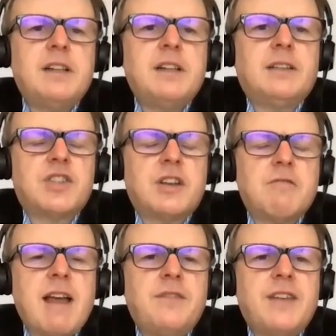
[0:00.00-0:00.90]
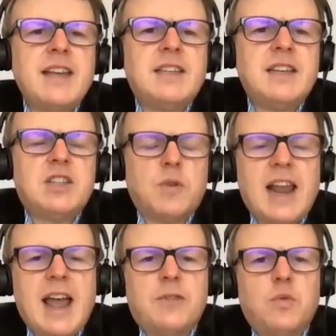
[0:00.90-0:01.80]
Buildings that are elevated to
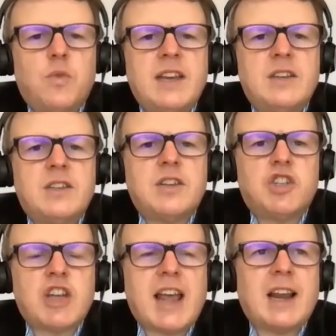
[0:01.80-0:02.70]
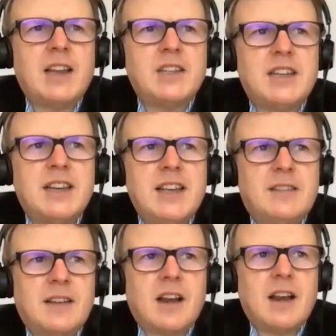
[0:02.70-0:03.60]
allow the wind to channel
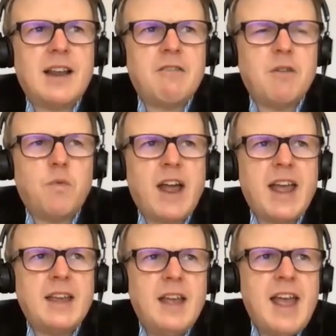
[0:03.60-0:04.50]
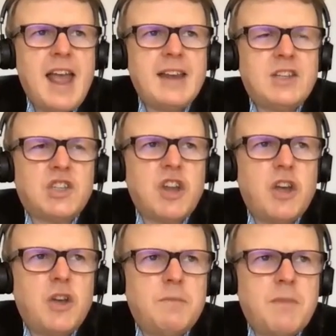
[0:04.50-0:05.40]
underneath and clear away any
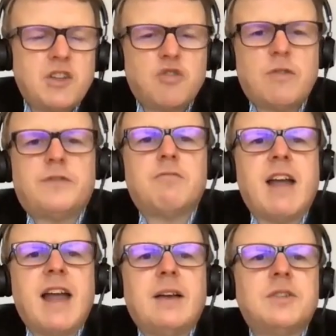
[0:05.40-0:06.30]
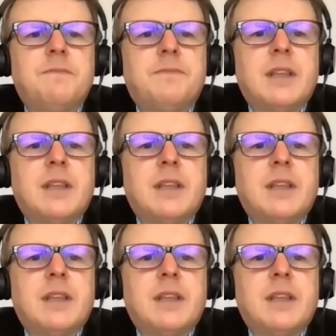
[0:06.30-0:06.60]
snow that might drift around.